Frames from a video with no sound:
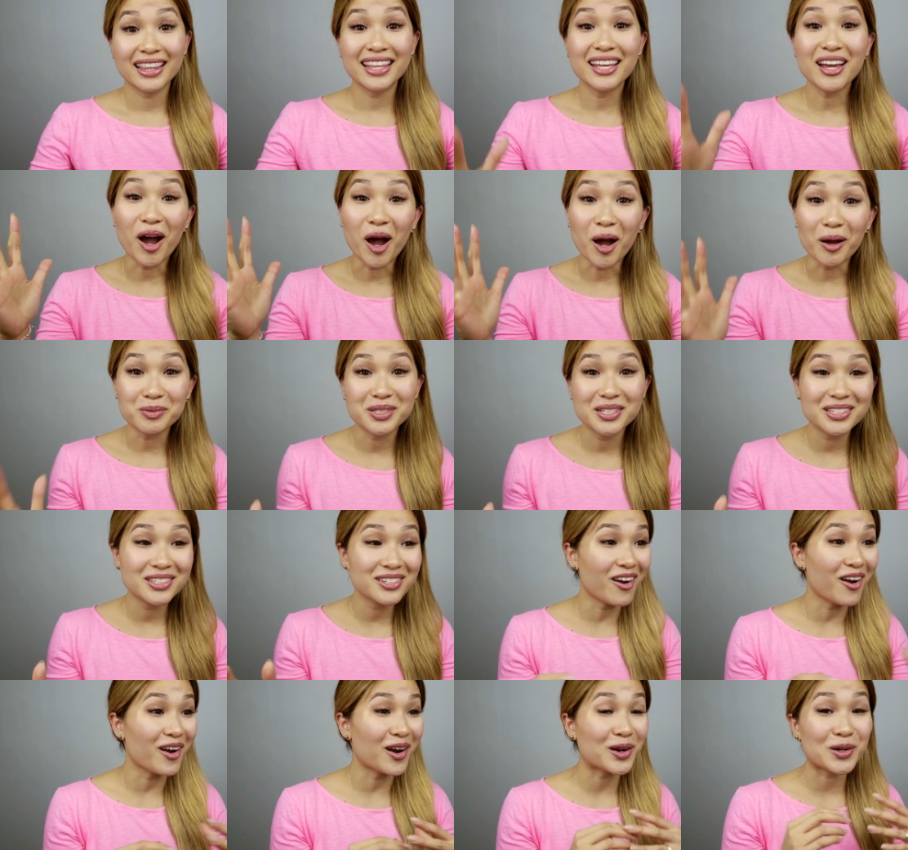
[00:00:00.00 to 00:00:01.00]
The
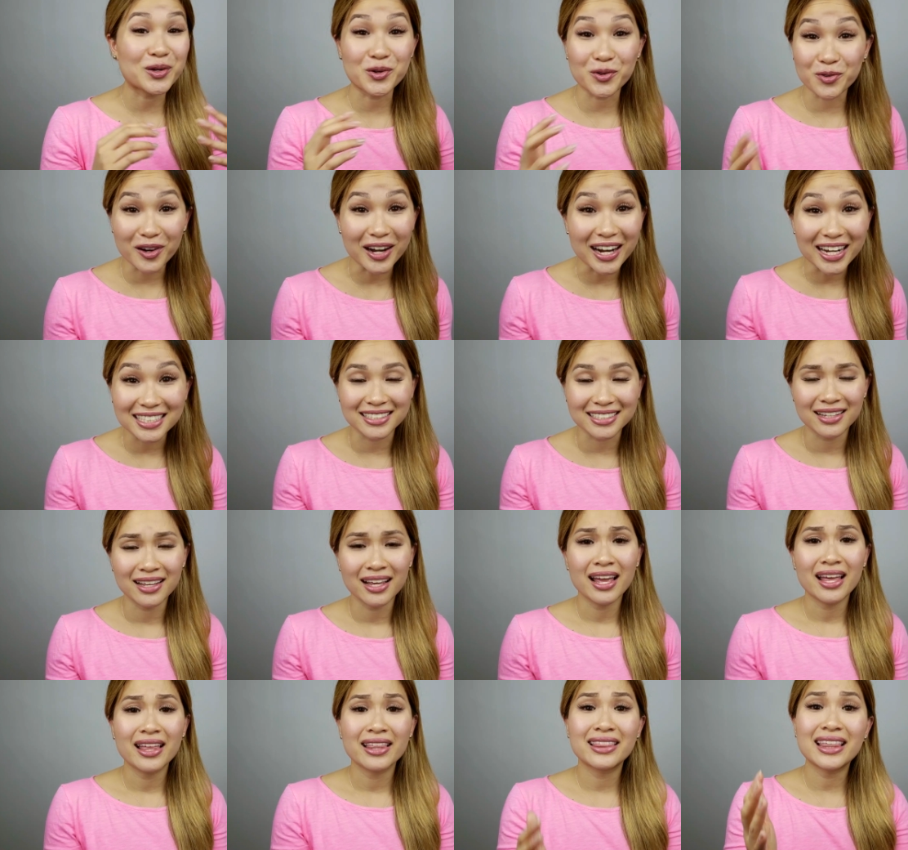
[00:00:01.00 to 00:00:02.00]
options are great.
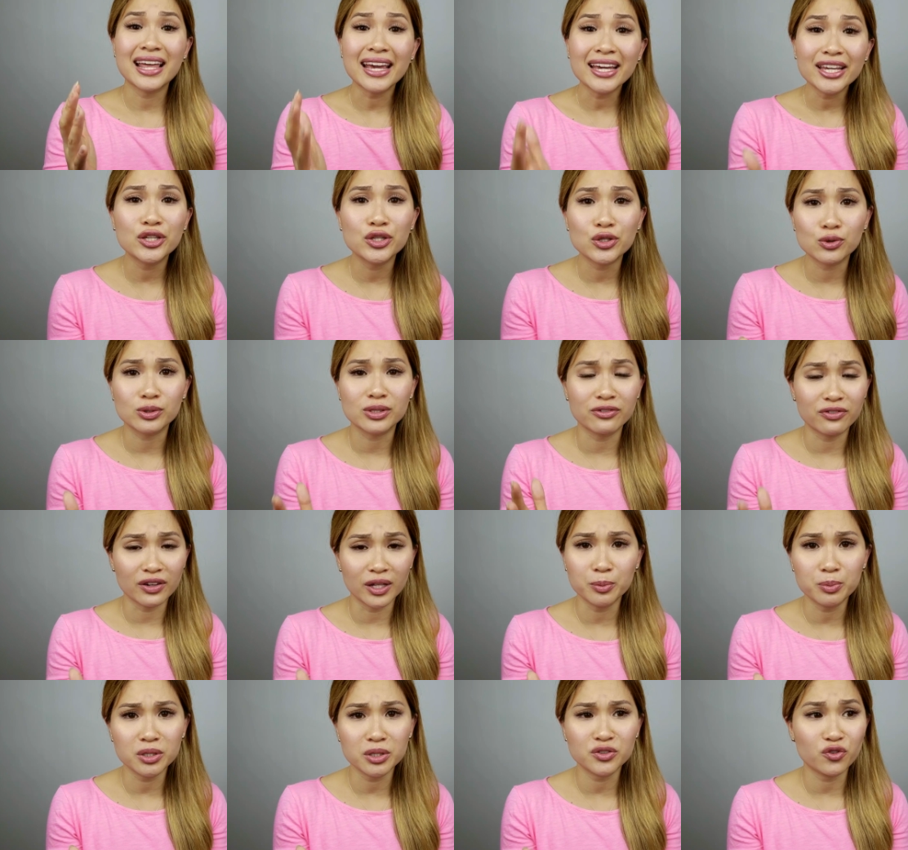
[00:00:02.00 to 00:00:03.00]
Thank you,
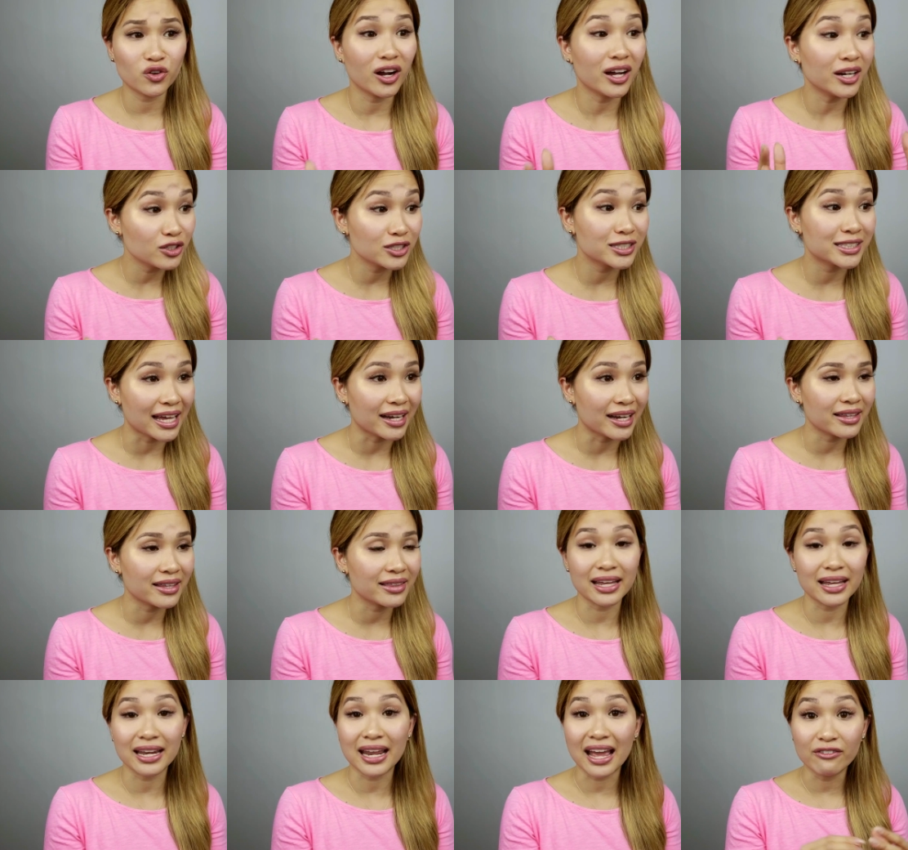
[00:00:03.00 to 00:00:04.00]
developers, for
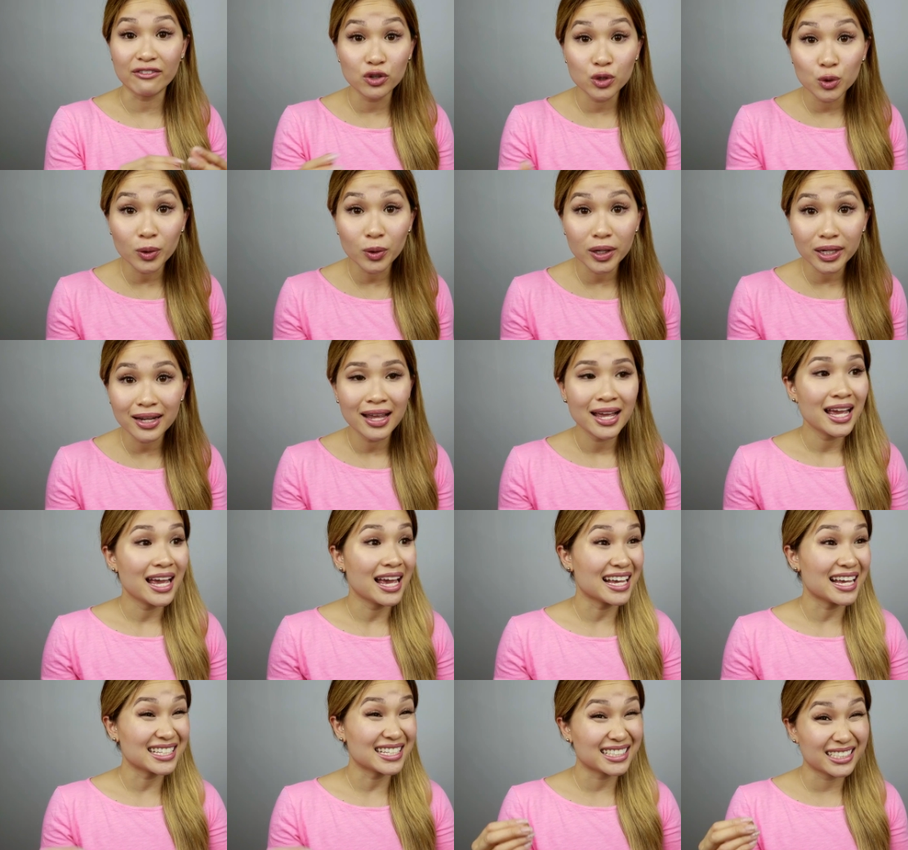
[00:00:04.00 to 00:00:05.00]
understanding that everyone
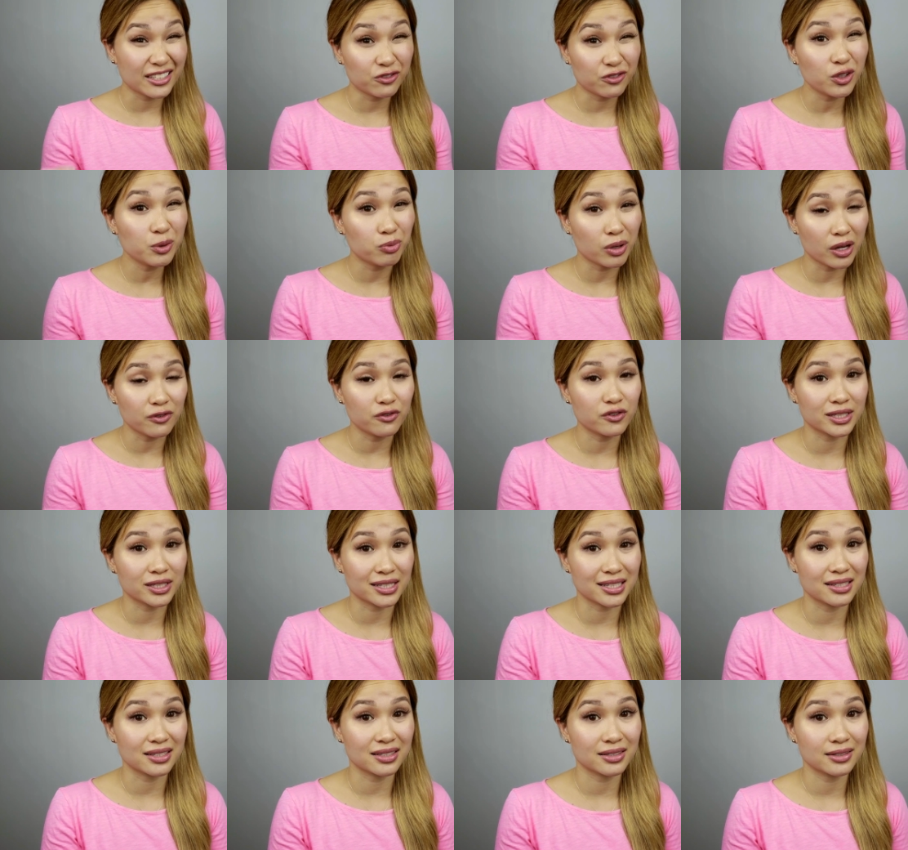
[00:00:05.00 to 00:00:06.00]
has different
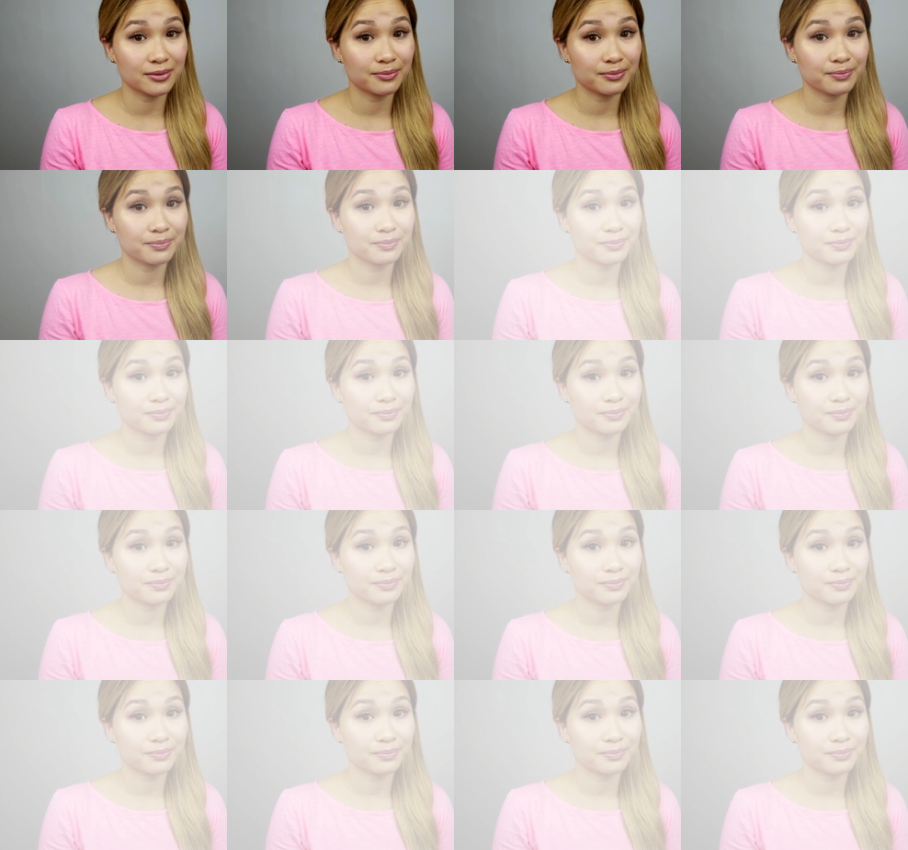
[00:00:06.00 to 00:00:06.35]
preferences.